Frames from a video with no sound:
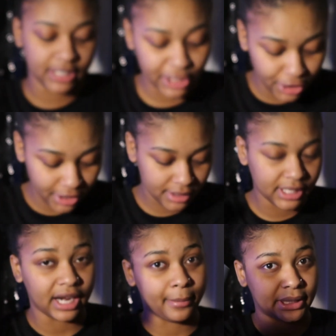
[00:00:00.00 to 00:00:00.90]
dinner
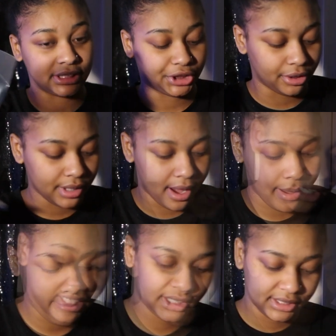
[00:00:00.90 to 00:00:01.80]
that I'm about to show y'all.
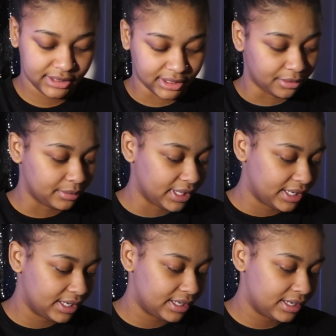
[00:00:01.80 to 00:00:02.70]
So
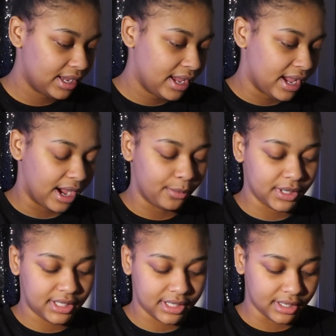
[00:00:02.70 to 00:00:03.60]
then I
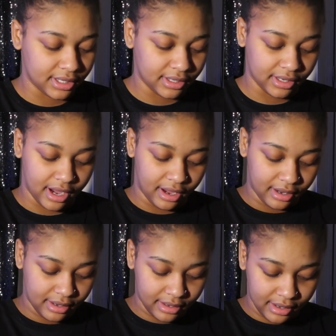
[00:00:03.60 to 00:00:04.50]
went to
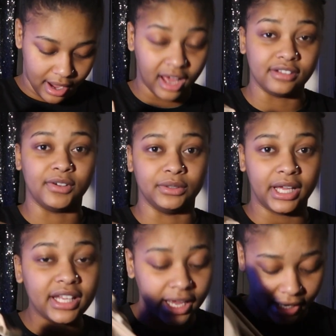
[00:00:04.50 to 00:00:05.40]
Olive
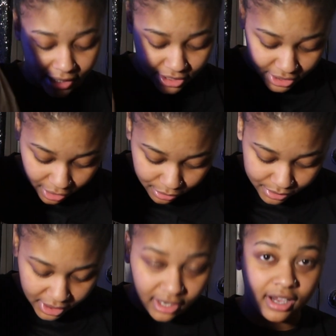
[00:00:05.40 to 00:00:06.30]
Olay, like I had
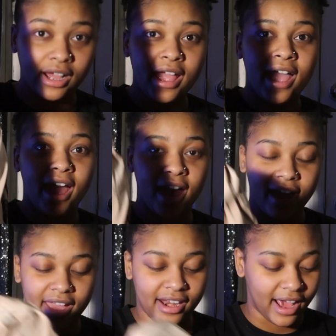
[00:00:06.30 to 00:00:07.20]
showed y'all,
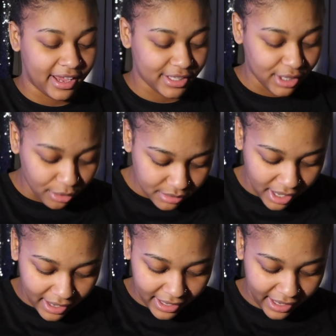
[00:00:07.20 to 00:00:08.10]
and I had told
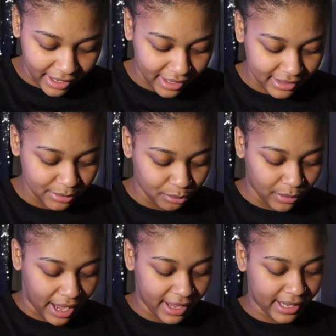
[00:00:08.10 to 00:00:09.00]
y'all I
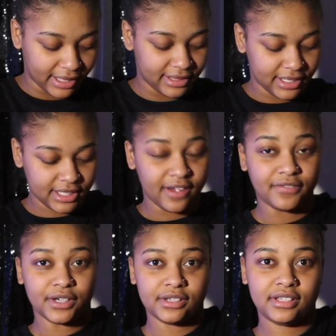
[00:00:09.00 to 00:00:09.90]
had got this at
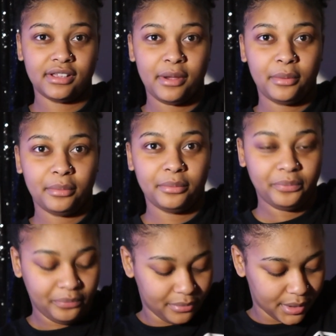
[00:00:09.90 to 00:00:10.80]
first.
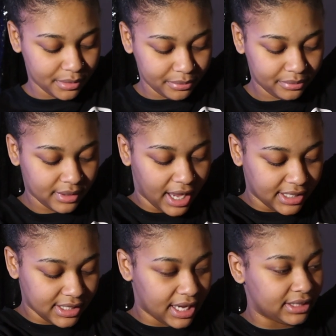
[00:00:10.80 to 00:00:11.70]
Boom. I
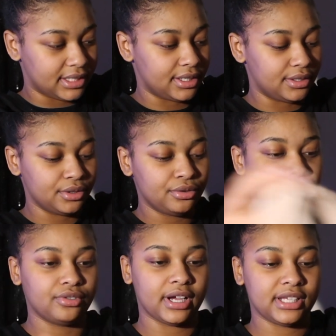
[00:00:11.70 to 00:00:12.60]
just got this new
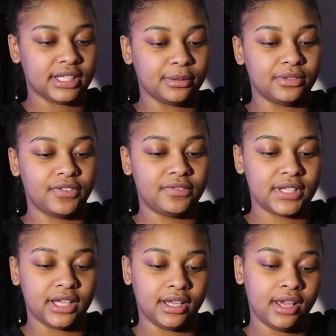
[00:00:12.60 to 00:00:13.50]
dress. It was
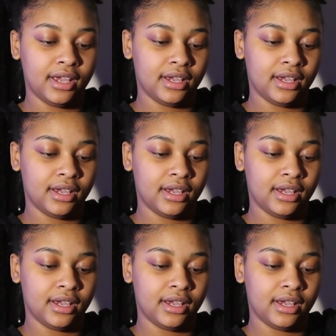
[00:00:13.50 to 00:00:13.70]
$15.